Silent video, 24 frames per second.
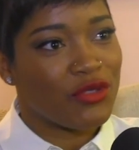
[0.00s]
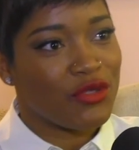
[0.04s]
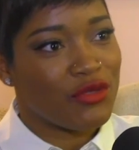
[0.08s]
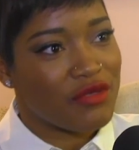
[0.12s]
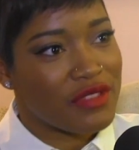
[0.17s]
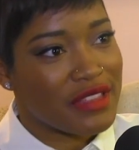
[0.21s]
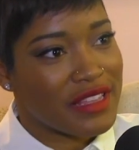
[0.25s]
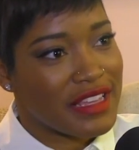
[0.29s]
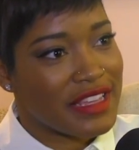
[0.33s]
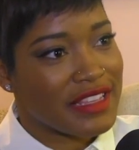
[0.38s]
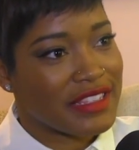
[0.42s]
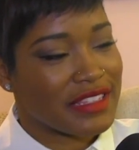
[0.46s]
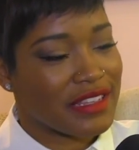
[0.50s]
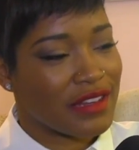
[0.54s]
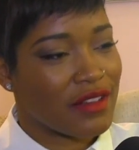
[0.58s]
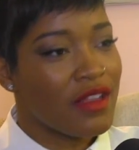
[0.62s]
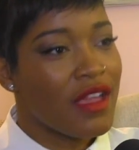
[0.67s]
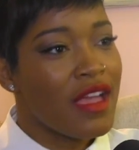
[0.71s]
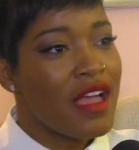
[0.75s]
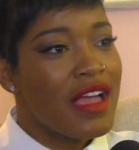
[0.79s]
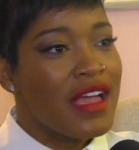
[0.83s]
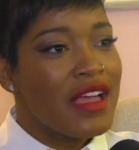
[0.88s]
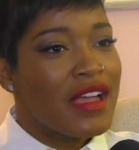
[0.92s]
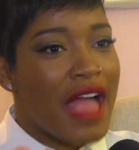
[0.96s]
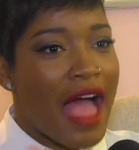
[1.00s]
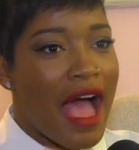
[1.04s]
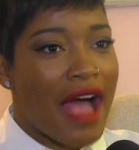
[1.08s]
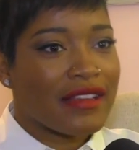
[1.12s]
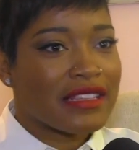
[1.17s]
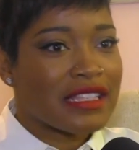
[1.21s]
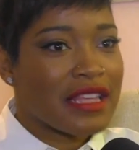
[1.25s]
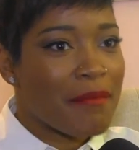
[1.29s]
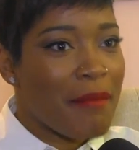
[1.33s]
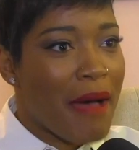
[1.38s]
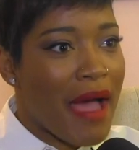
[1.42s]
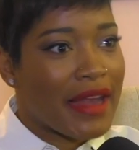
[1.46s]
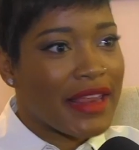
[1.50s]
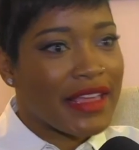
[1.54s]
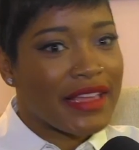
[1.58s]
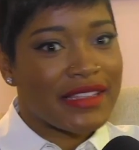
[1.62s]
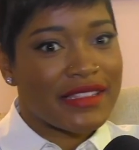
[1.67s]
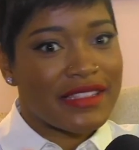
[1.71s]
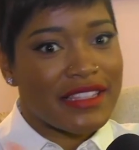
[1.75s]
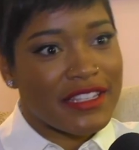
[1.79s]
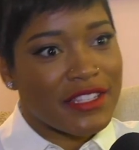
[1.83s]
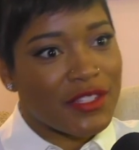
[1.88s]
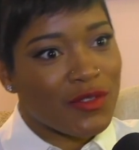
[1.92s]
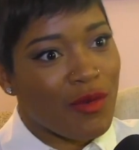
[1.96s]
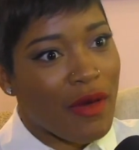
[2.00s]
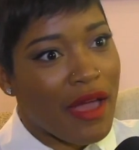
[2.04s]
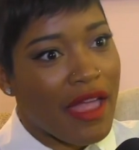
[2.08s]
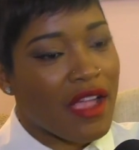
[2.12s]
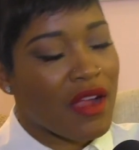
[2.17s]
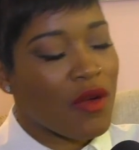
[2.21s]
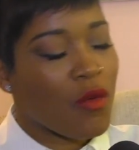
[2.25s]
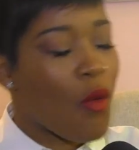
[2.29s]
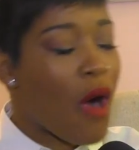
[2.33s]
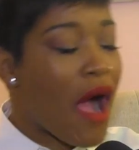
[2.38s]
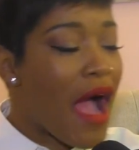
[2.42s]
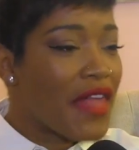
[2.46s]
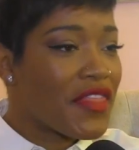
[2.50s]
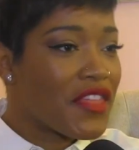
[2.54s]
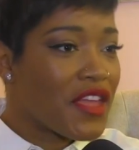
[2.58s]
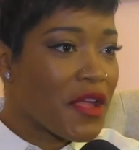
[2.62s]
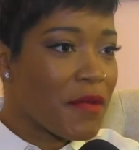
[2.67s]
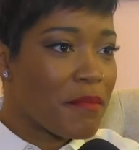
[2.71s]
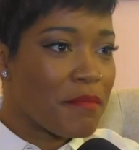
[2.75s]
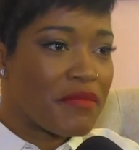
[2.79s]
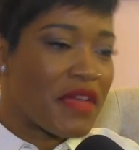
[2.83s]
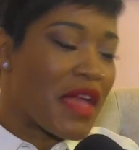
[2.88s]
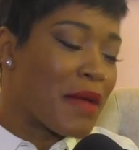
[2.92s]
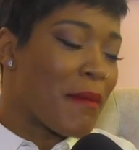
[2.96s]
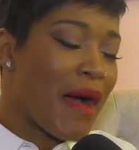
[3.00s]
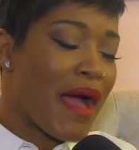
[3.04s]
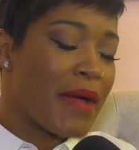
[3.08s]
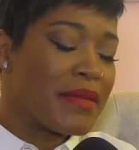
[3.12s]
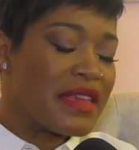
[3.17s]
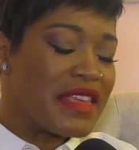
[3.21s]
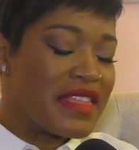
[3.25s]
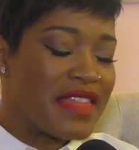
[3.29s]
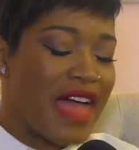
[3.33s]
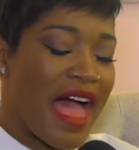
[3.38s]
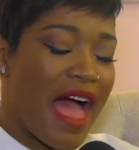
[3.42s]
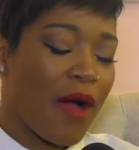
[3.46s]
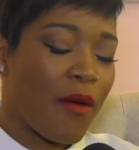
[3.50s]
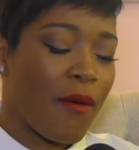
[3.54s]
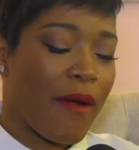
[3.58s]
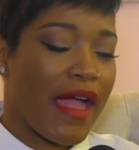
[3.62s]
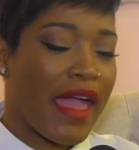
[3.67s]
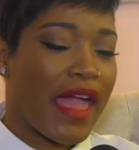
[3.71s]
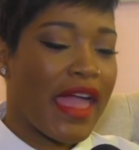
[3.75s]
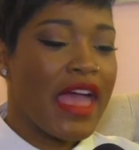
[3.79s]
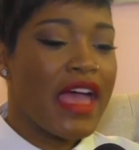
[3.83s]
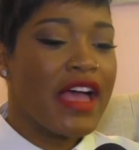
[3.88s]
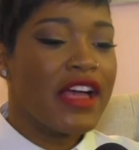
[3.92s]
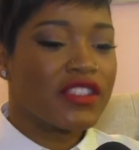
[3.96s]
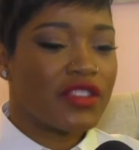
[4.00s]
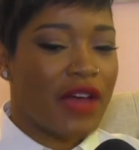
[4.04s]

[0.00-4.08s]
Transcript: do this and how somebody is this way or why they might be that way.